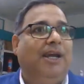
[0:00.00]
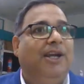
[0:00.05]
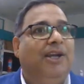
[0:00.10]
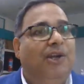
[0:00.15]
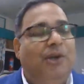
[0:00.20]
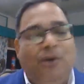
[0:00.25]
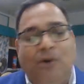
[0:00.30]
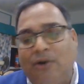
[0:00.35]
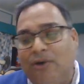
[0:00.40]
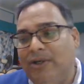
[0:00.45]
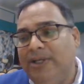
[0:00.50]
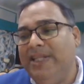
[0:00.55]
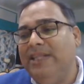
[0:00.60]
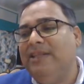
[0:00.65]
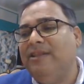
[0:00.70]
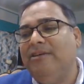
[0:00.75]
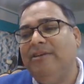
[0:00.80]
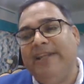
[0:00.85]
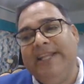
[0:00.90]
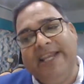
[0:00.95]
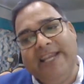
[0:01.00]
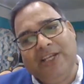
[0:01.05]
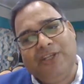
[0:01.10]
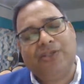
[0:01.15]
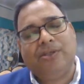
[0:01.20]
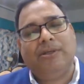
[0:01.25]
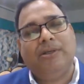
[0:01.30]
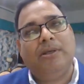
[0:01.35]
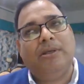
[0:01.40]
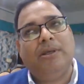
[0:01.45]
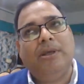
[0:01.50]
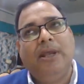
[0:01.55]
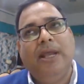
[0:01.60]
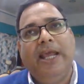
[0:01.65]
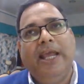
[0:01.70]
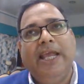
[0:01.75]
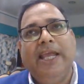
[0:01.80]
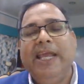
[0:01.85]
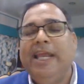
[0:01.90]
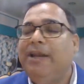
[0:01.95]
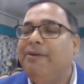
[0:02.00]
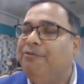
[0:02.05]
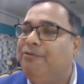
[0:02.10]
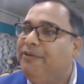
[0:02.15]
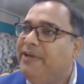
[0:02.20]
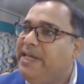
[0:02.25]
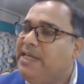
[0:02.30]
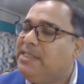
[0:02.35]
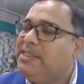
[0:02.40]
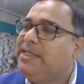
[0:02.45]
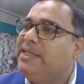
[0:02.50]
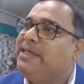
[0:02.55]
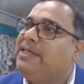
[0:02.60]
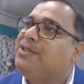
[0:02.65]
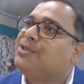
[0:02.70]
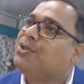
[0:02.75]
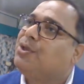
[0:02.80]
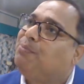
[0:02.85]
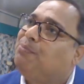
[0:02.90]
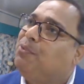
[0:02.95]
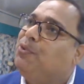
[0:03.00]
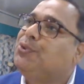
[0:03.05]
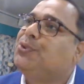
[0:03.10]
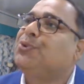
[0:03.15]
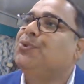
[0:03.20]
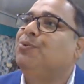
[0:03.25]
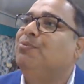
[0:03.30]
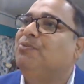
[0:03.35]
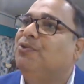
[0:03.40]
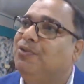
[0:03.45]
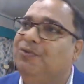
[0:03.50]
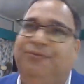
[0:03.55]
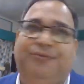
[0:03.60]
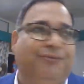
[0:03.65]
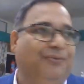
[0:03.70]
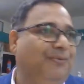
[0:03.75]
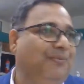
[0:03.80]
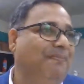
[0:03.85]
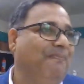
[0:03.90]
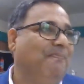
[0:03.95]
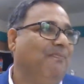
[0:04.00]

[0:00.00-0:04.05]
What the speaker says: not in the direction in which it is supposed to move,